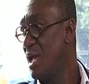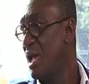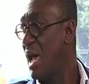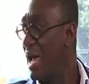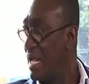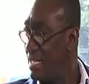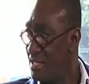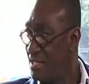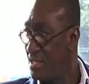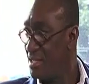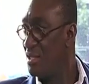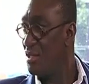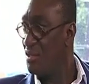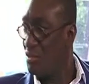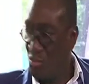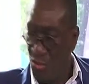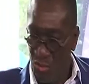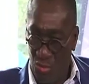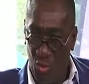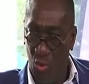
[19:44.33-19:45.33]
I still
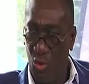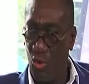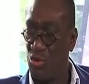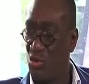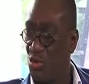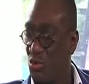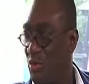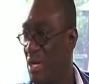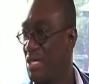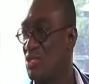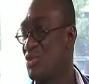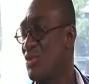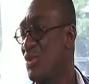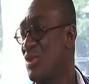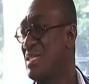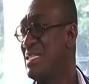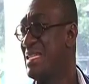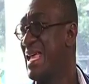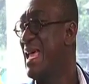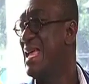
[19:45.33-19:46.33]
go to
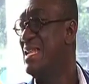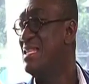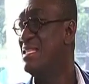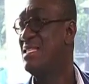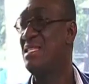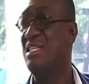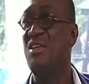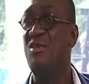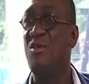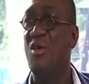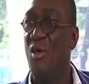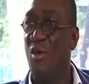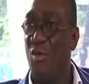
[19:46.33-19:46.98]
restaurants and see